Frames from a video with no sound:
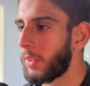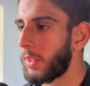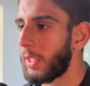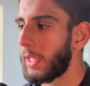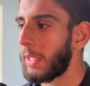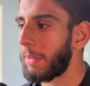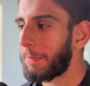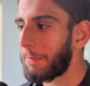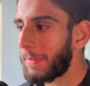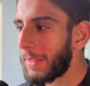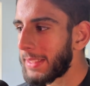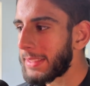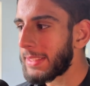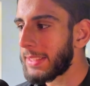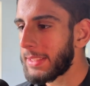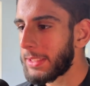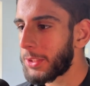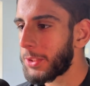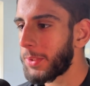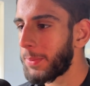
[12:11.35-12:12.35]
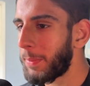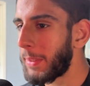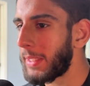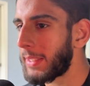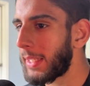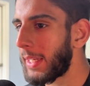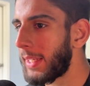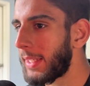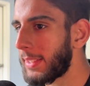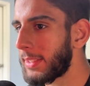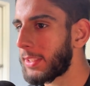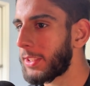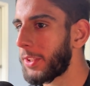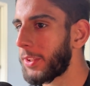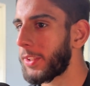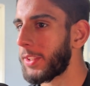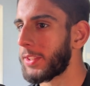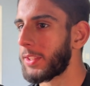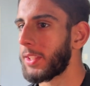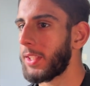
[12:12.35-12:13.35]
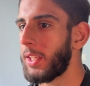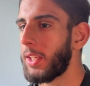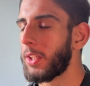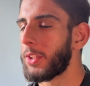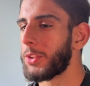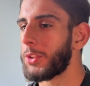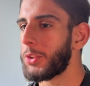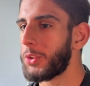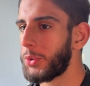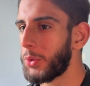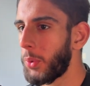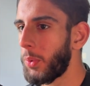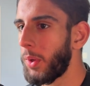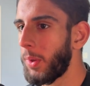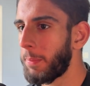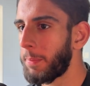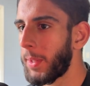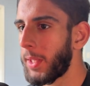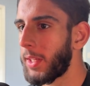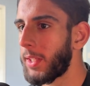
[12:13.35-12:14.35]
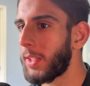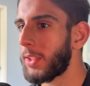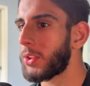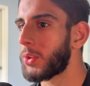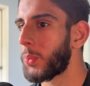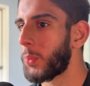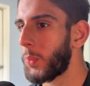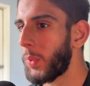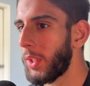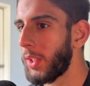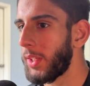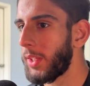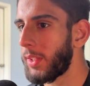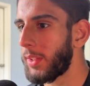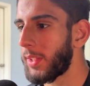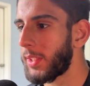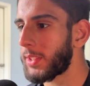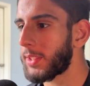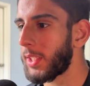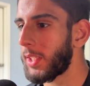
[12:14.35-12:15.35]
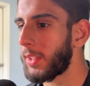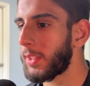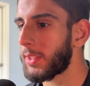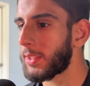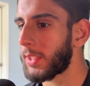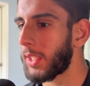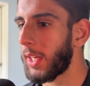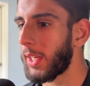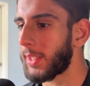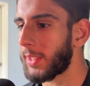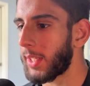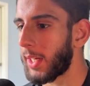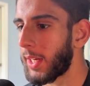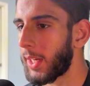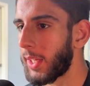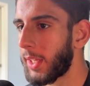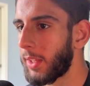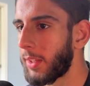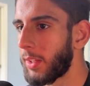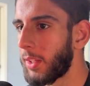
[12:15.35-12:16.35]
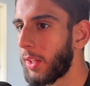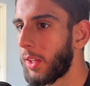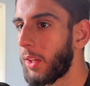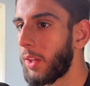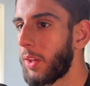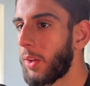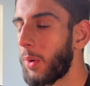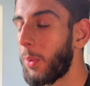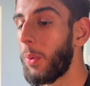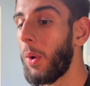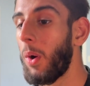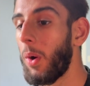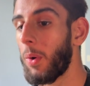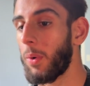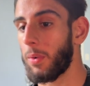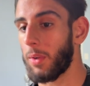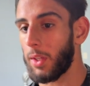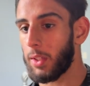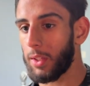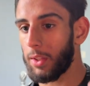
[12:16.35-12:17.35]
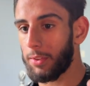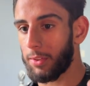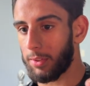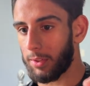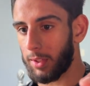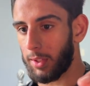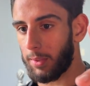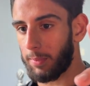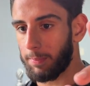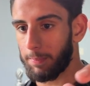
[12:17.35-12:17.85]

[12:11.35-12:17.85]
If this is to be taken seriously, Zora Bennett is willingly seeing this guy die. Oh, another thing.